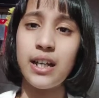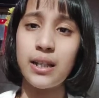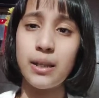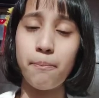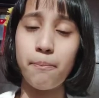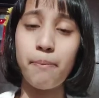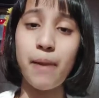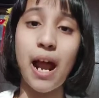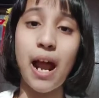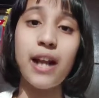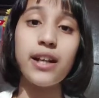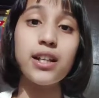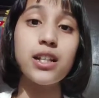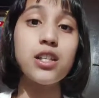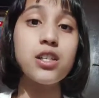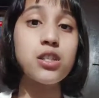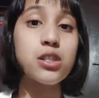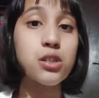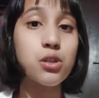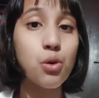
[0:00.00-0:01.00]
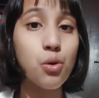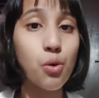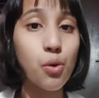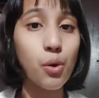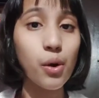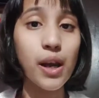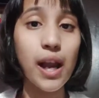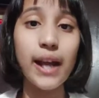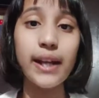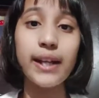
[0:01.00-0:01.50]
The plant is so
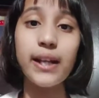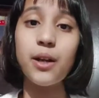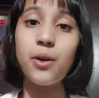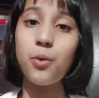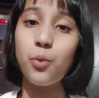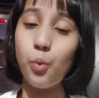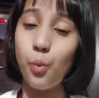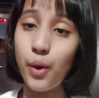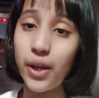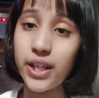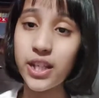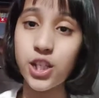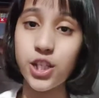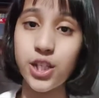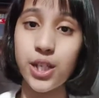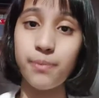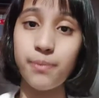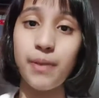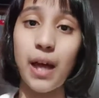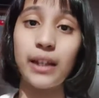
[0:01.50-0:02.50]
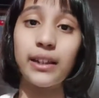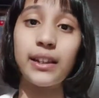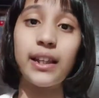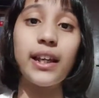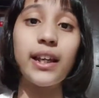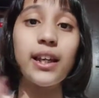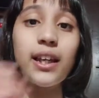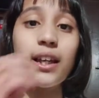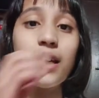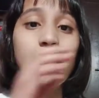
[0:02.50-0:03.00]
light and wing shaped that
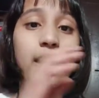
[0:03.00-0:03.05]
they